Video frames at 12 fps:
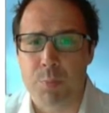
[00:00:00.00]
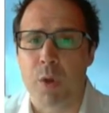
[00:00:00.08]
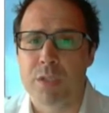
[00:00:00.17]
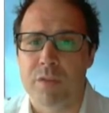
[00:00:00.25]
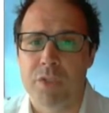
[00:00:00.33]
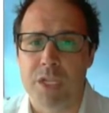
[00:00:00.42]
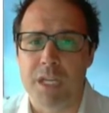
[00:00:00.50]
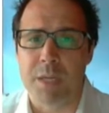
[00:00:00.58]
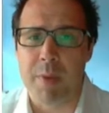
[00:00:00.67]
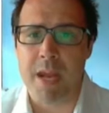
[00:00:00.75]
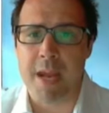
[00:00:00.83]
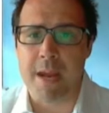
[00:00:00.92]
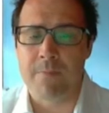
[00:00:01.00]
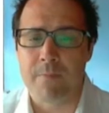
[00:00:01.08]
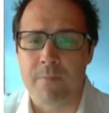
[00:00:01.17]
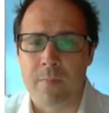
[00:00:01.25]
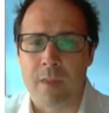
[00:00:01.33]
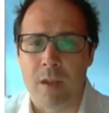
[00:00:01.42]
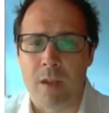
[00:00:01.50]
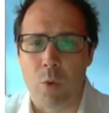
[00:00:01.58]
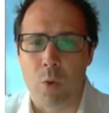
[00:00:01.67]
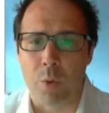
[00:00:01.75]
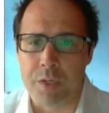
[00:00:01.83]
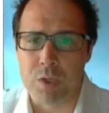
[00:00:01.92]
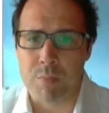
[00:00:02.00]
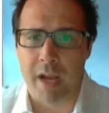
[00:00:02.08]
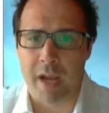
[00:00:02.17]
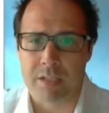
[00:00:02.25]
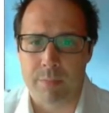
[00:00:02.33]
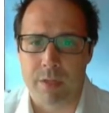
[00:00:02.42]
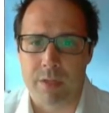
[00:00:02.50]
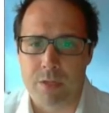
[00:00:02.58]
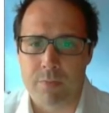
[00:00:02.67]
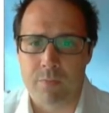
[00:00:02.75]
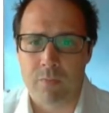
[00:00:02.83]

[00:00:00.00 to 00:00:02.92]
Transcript: points of GDP, according to my estimates.